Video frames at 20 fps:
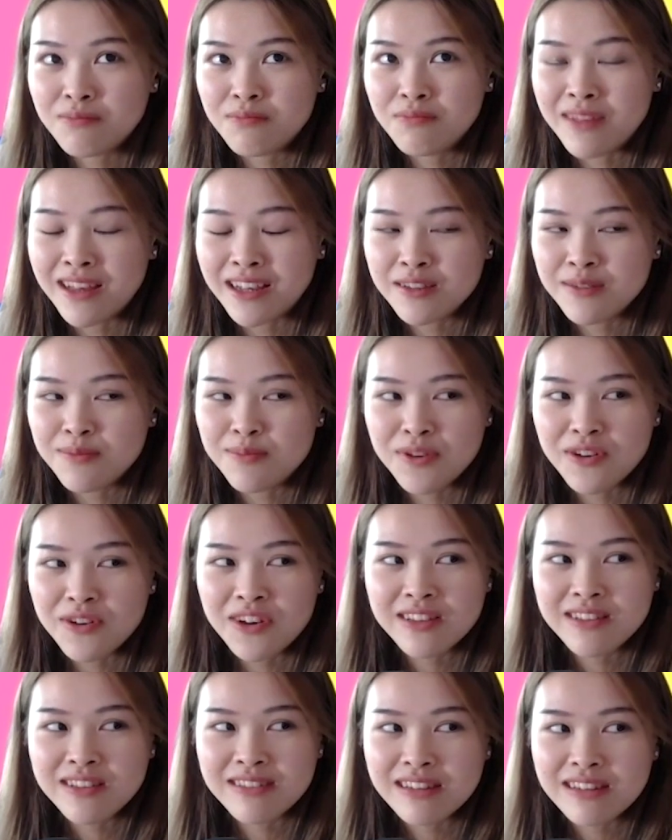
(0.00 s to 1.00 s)

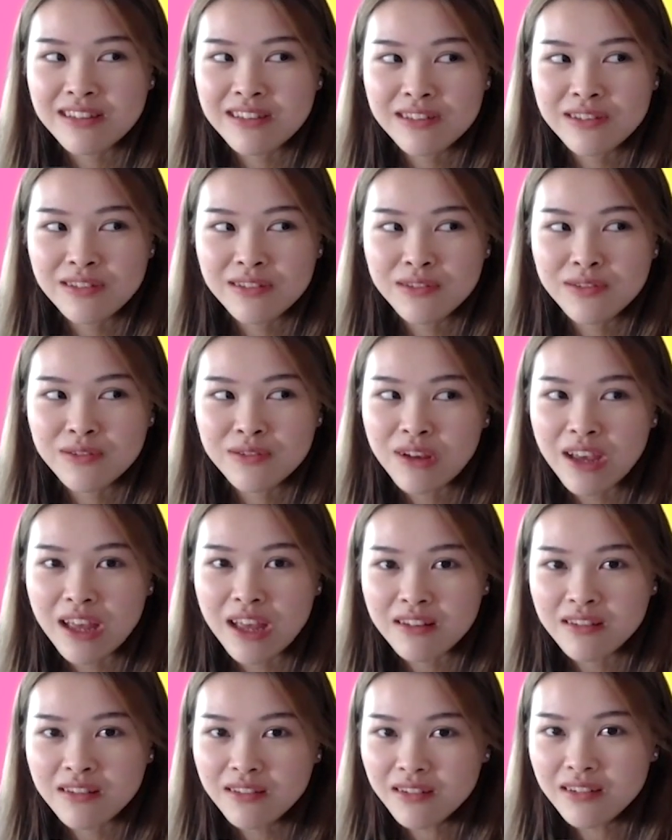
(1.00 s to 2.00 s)
experience this
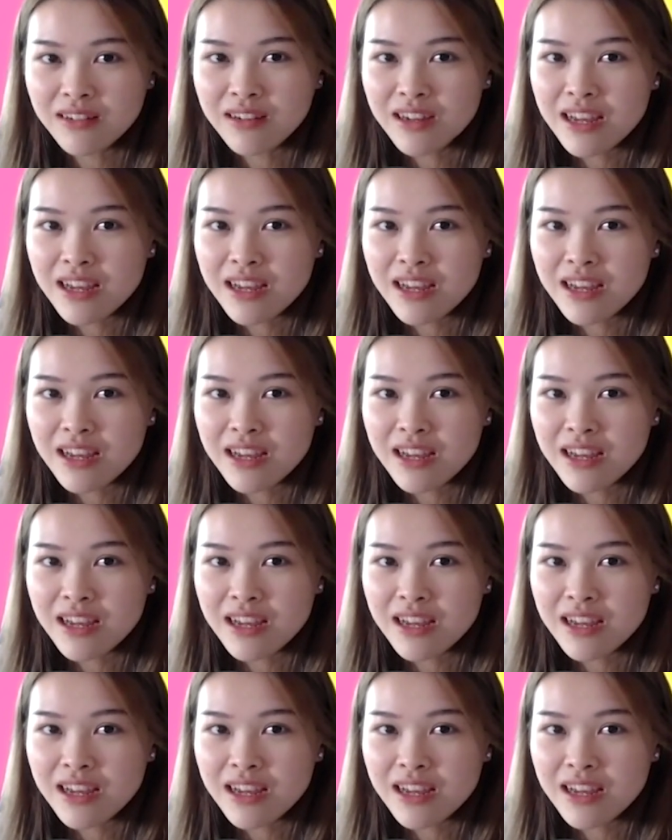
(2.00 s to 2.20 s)
together.